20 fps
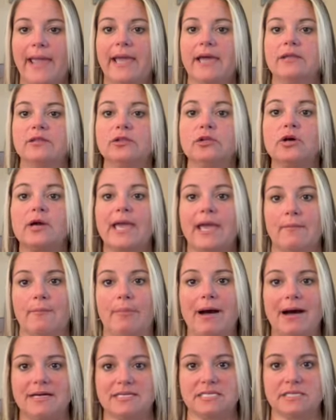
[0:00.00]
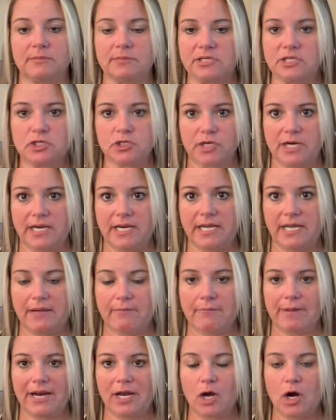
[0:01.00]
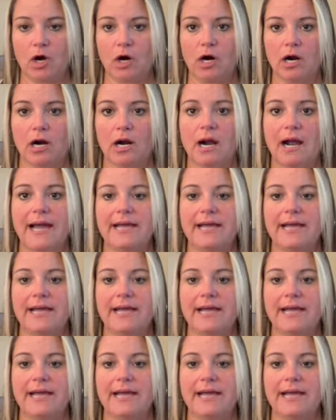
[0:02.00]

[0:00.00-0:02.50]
and look at possibly trading in my car.